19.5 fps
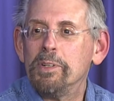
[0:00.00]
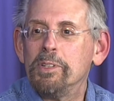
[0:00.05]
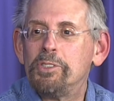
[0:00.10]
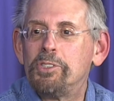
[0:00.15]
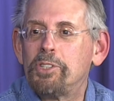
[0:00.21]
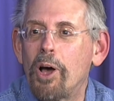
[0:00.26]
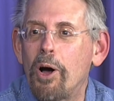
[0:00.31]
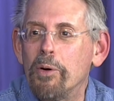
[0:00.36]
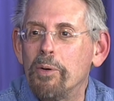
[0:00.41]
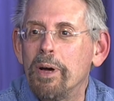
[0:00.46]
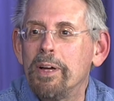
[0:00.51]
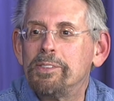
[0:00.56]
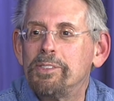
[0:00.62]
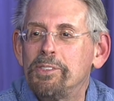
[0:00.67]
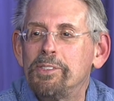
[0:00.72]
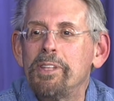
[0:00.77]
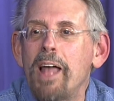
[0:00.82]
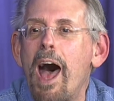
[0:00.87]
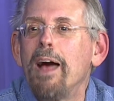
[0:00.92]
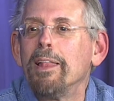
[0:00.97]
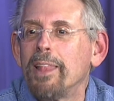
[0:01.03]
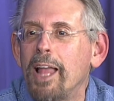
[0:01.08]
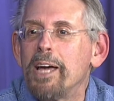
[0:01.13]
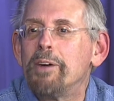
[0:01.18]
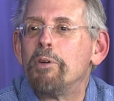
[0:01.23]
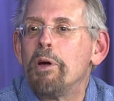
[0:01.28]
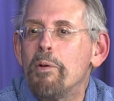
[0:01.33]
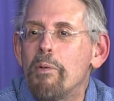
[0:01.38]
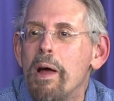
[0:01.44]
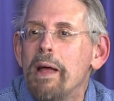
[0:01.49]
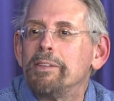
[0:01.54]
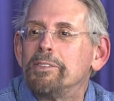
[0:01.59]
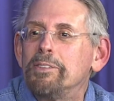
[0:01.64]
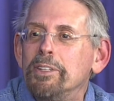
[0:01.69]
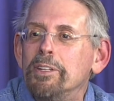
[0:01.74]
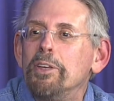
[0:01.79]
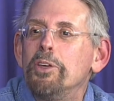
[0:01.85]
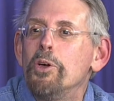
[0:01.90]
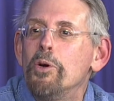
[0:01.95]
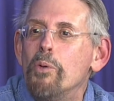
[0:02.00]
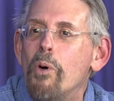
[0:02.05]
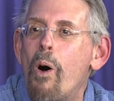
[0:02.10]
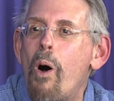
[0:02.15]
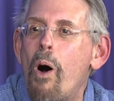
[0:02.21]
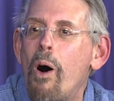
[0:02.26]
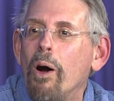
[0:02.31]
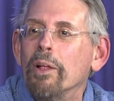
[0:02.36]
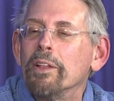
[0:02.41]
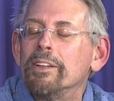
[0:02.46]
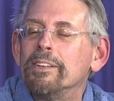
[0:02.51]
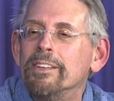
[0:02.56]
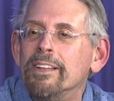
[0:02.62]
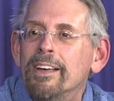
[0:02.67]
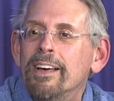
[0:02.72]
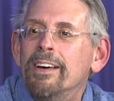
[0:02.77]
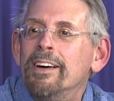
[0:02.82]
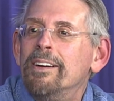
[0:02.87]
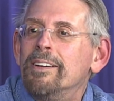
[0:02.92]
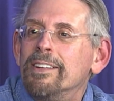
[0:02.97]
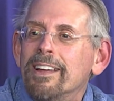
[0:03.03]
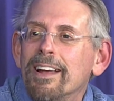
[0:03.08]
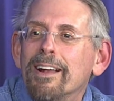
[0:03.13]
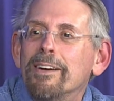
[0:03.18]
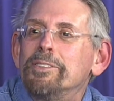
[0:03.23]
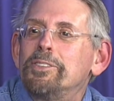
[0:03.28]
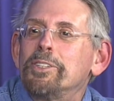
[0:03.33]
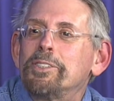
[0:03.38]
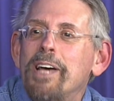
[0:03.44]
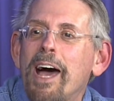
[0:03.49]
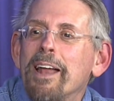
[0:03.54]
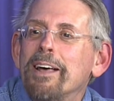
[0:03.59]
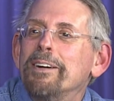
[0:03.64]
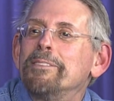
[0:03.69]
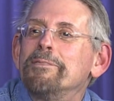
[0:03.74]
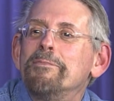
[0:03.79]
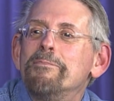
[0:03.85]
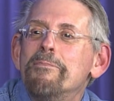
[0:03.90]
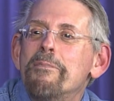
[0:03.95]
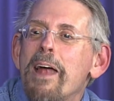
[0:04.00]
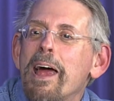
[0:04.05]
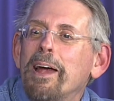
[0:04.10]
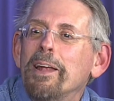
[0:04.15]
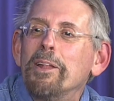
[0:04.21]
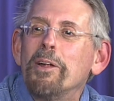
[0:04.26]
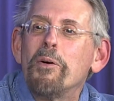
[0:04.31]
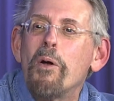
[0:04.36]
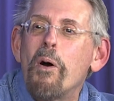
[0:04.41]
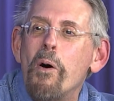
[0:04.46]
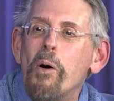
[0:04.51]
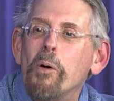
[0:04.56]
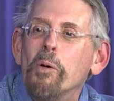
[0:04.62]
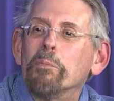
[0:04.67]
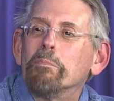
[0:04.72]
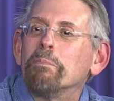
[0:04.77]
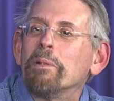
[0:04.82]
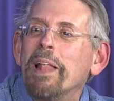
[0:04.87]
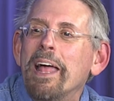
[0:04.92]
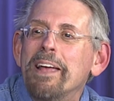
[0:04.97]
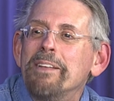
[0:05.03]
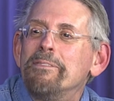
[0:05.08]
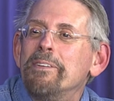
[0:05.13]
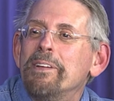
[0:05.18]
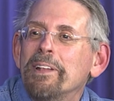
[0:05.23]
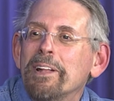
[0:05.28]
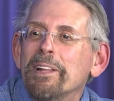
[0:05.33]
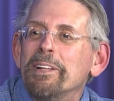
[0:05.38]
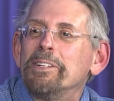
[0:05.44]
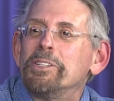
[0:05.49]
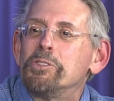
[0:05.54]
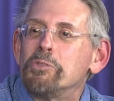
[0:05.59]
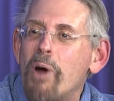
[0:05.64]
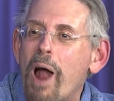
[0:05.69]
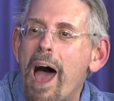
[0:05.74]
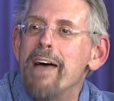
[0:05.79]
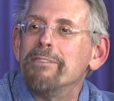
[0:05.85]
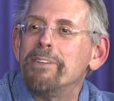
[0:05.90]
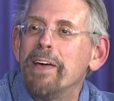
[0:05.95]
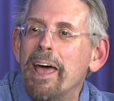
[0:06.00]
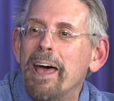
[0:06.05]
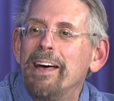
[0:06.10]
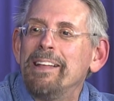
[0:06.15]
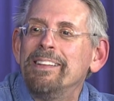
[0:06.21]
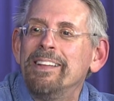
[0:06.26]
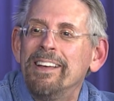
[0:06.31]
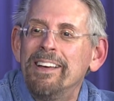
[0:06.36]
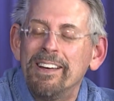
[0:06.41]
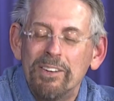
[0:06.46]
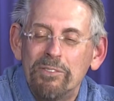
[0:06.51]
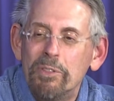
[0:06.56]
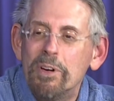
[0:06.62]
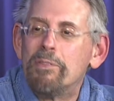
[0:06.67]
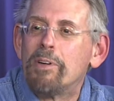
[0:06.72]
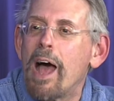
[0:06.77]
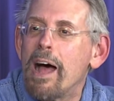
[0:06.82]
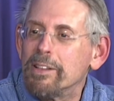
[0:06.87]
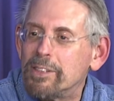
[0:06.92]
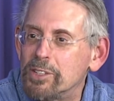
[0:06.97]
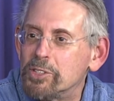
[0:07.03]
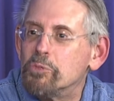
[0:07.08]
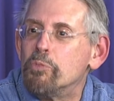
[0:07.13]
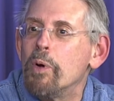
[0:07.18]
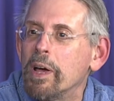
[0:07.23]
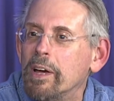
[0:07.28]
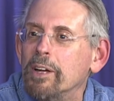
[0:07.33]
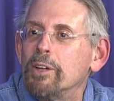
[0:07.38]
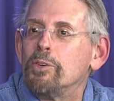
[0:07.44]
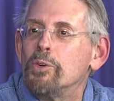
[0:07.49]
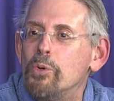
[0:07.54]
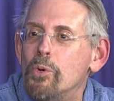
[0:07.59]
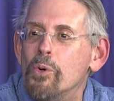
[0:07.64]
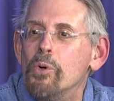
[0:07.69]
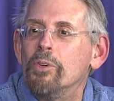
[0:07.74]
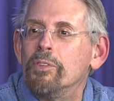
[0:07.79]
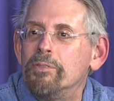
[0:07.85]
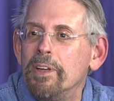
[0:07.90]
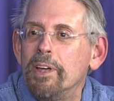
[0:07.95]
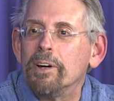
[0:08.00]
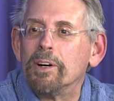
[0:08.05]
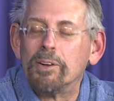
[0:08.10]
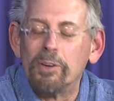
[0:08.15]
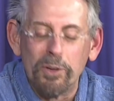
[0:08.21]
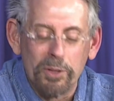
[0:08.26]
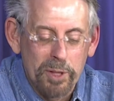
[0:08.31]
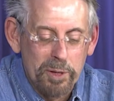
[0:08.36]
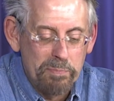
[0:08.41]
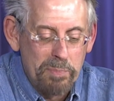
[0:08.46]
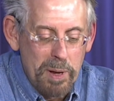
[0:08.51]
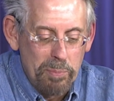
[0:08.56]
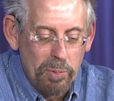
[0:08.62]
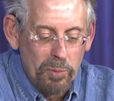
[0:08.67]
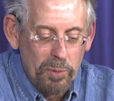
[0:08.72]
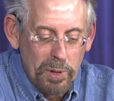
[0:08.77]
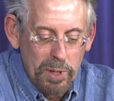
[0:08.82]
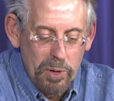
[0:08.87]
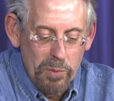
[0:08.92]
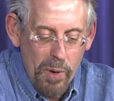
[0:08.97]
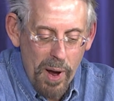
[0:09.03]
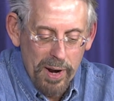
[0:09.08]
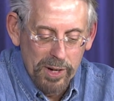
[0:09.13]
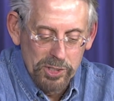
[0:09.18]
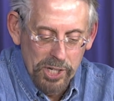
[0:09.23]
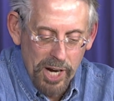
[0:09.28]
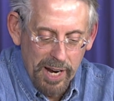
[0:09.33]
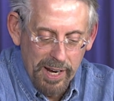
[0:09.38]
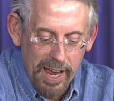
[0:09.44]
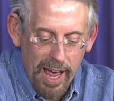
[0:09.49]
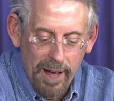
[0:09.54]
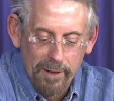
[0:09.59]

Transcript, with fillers: so it's not like we went to U-Haul and you know, just got a regular old plain vanilla dry van. We've got this wicked cool vehicle that people really want to check out.